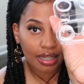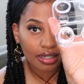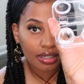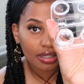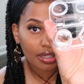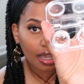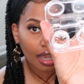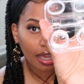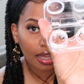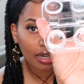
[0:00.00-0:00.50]

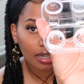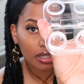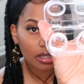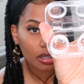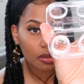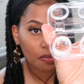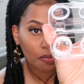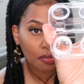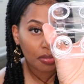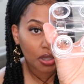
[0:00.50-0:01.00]
Inside
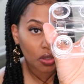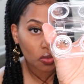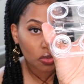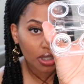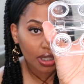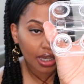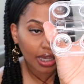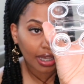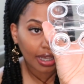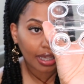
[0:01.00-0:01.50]
it's
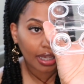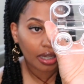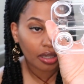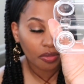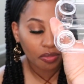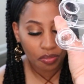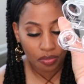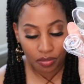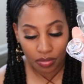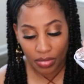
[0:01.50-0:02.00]
built
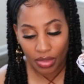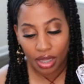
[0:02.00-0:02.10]
in,